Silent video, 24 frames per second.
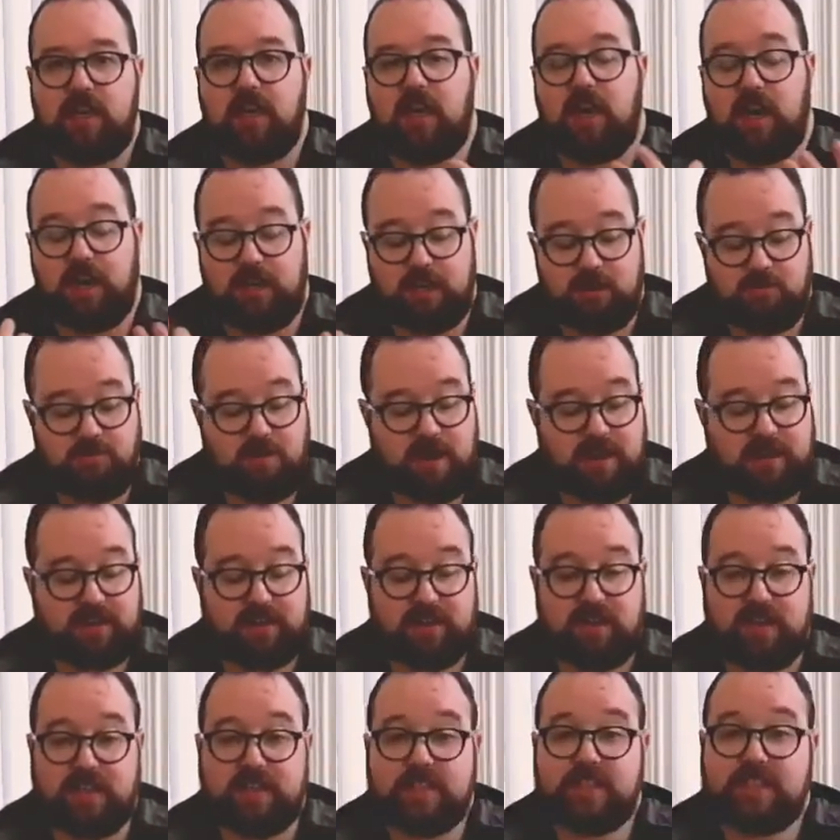Are you writing
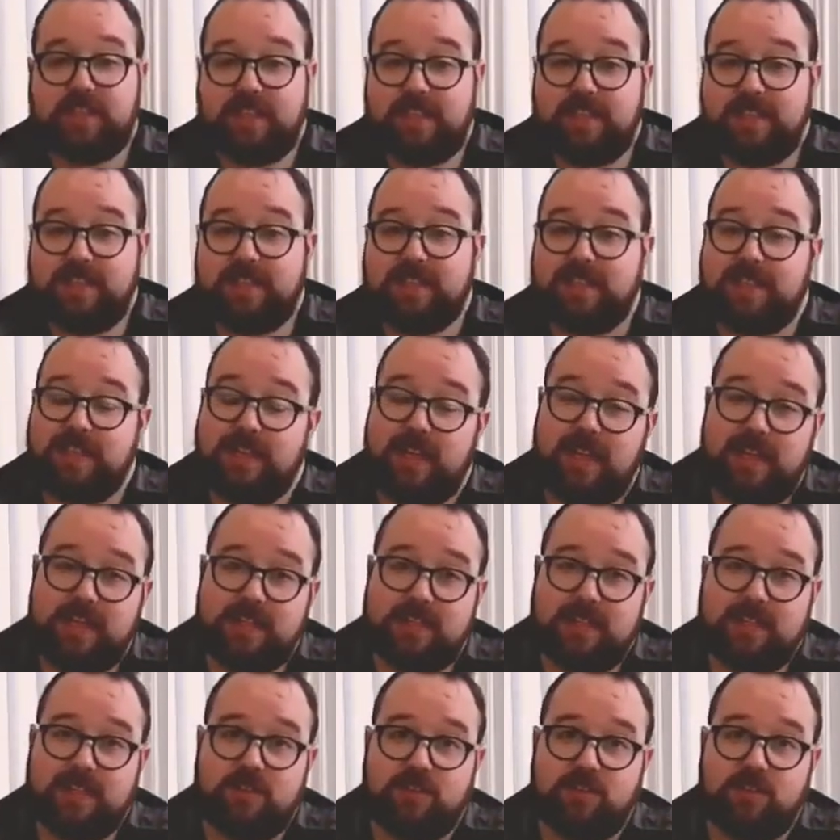an extended
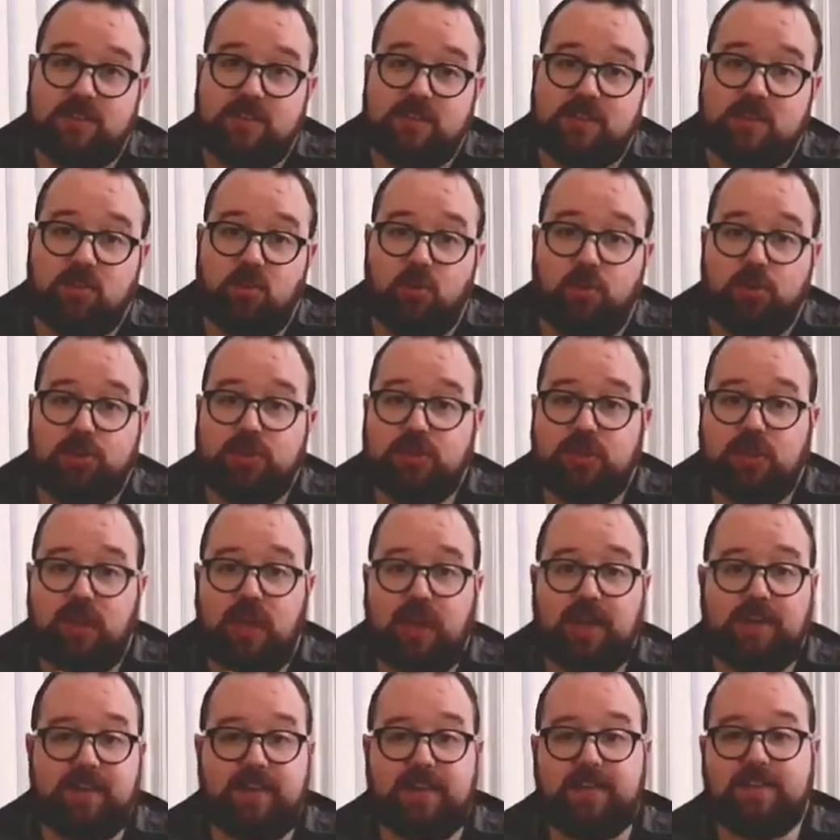analysis on the source
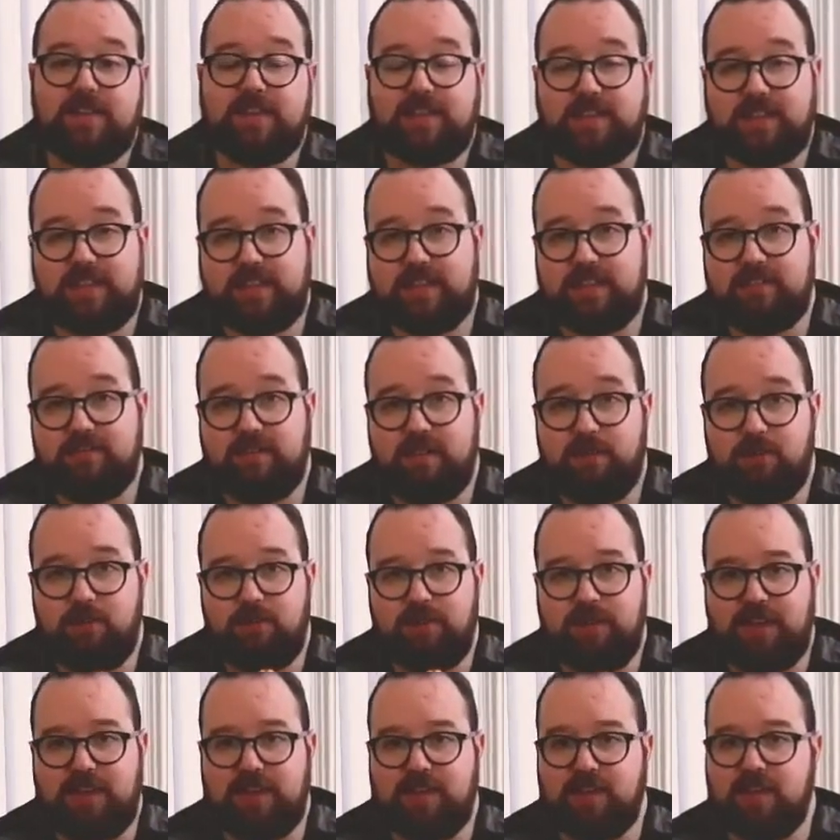and need to consider it
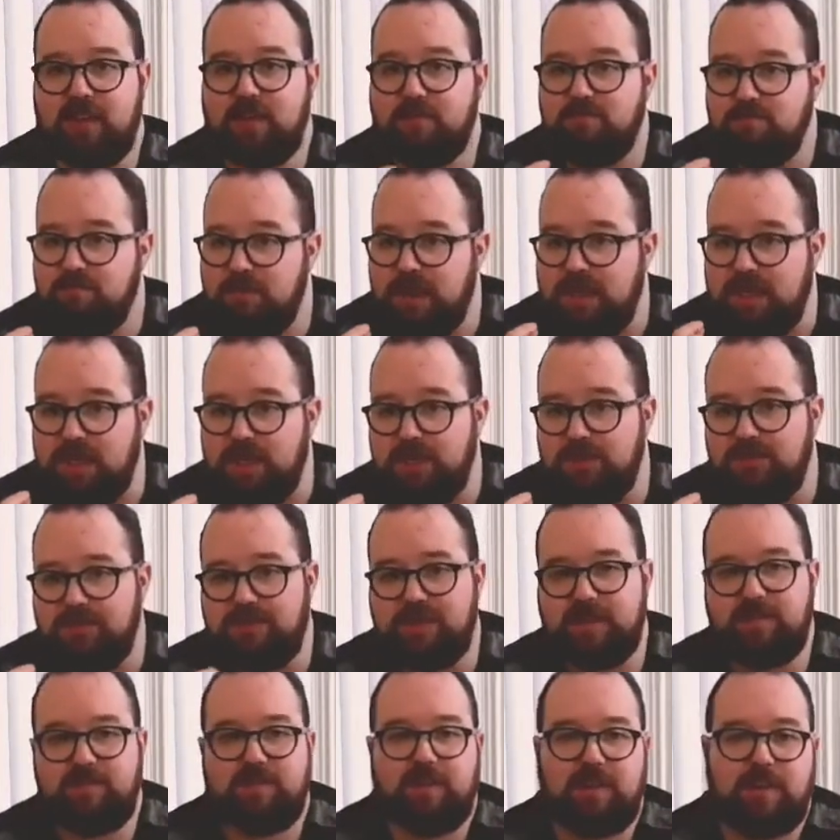within minute
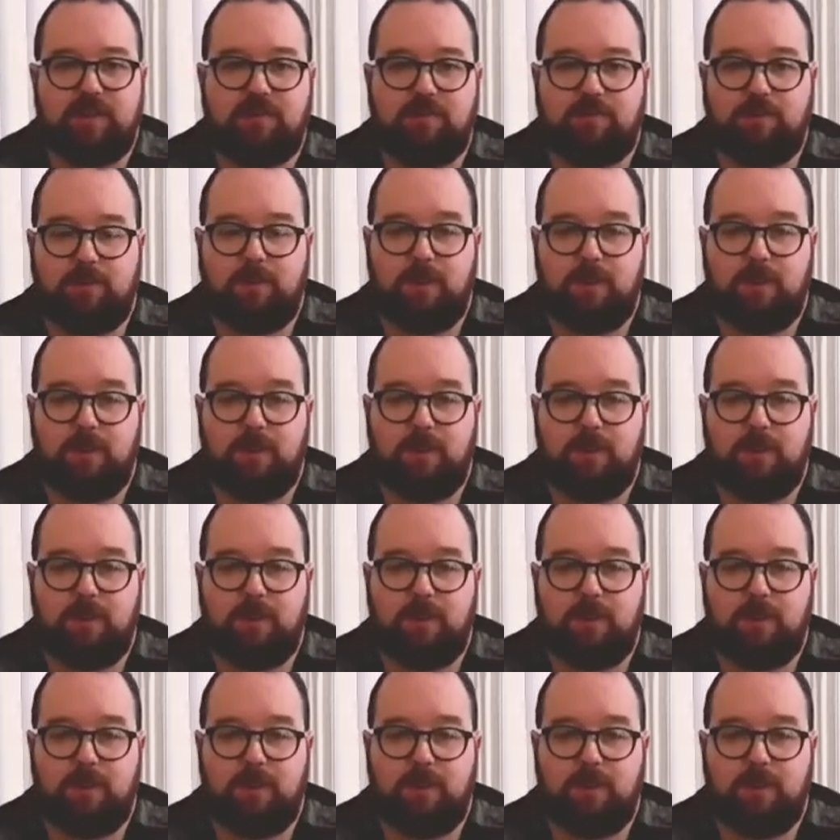detail?